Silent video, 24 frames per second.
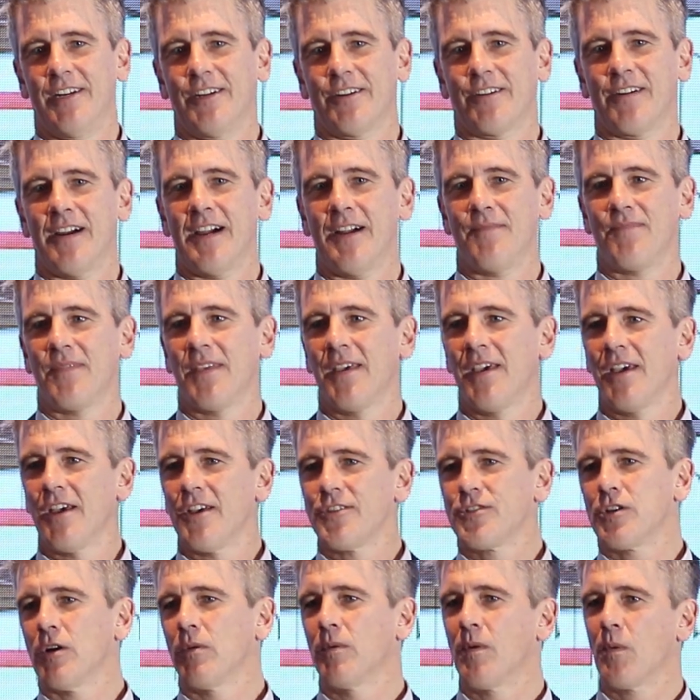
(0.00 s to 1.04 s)
right?
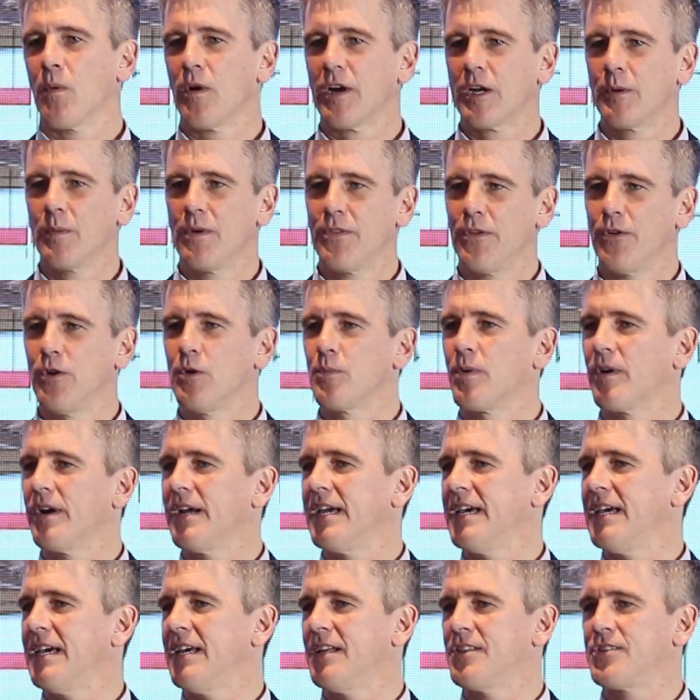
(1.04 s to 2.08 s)
So when we're working with Uber
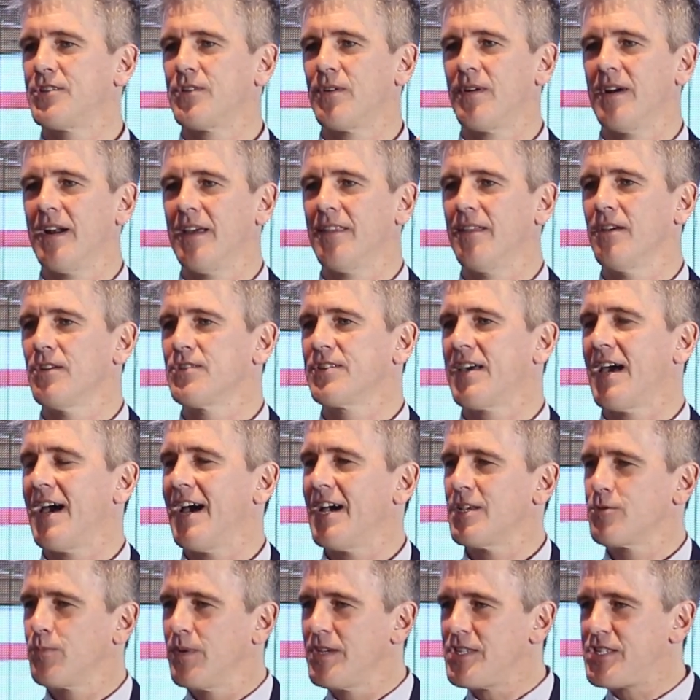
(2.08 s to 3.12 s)
Eats or any of those
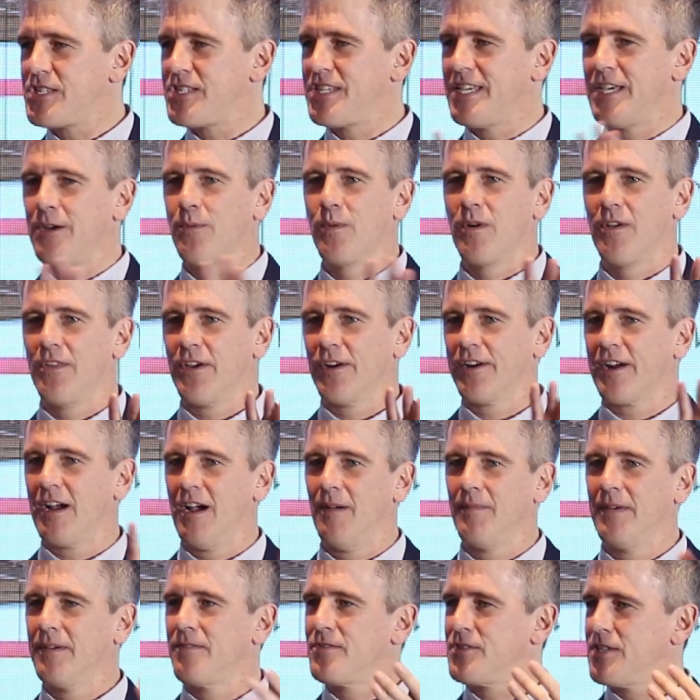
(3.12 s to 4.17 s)
guys, we see where they're
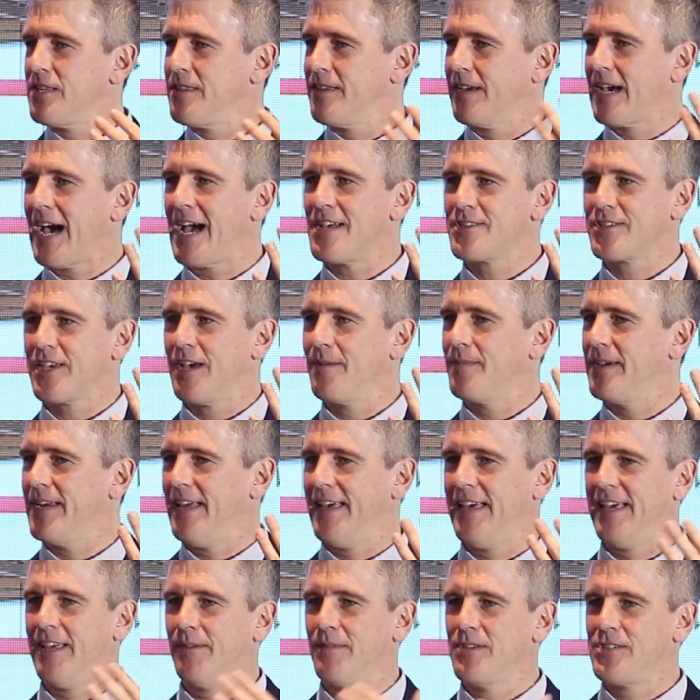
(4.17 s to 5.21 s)
coming, we see the guys coming
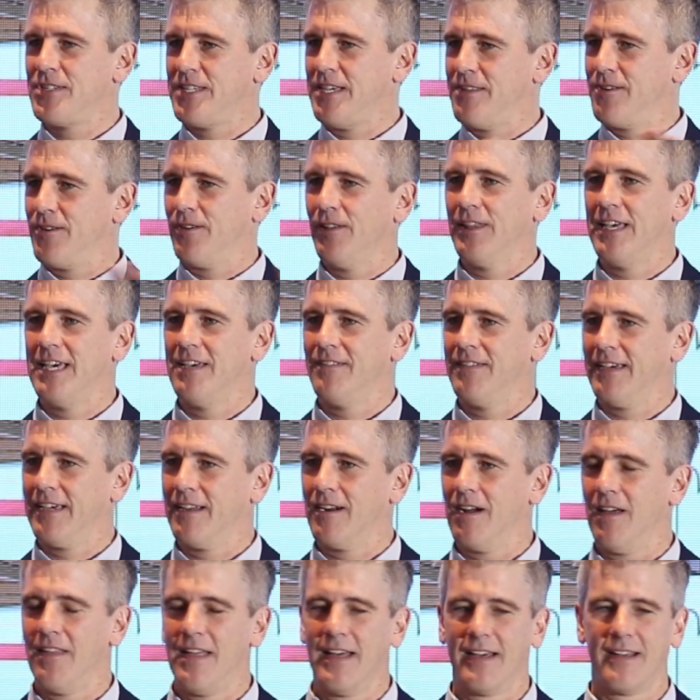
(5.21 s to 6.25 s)
in, we see they're leaving and
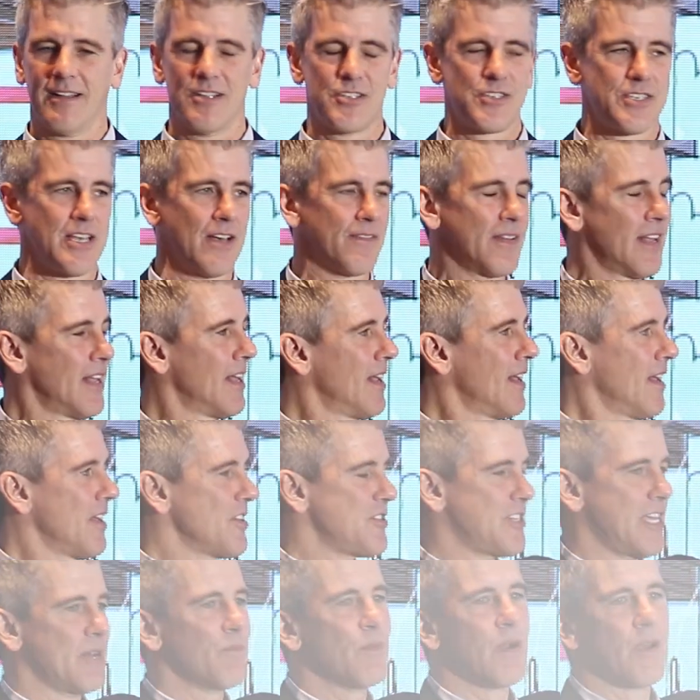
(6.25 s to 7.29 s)
all that good stuff. Same